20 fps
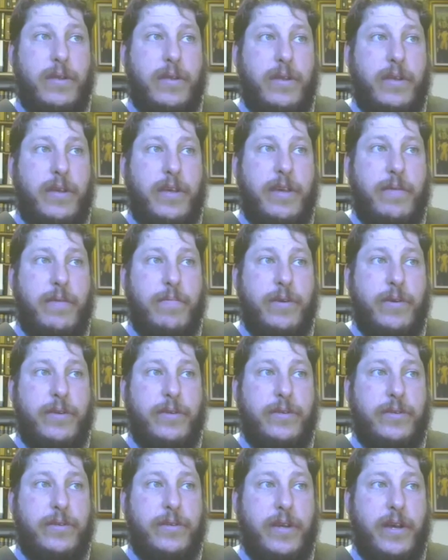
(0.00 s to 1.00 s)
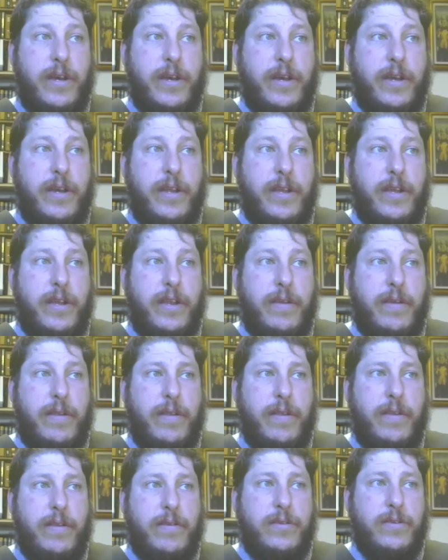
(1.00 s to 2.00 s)
he was uh, you know
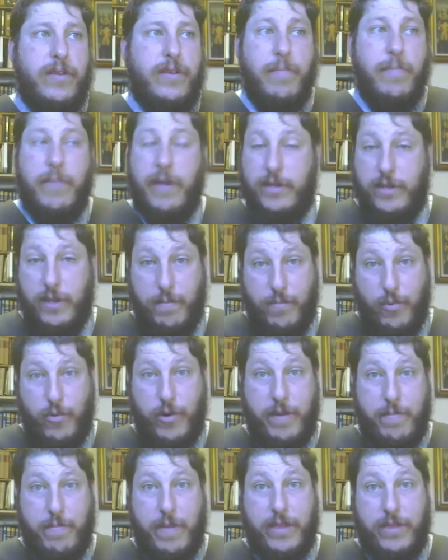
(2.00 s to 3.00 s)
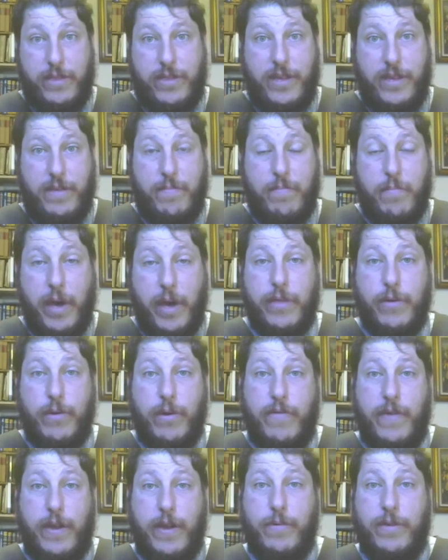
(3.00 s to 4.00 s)
some at some point met the
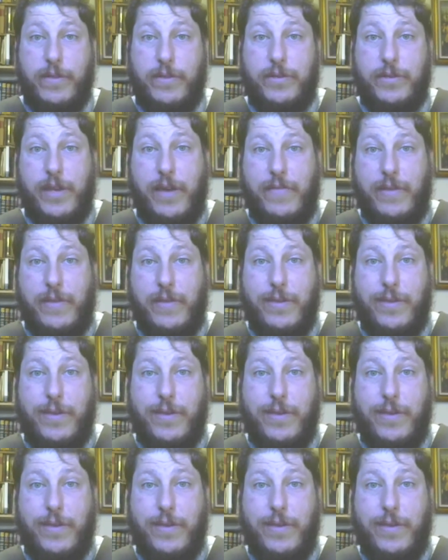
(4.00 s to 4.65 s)
mother of Henry VII,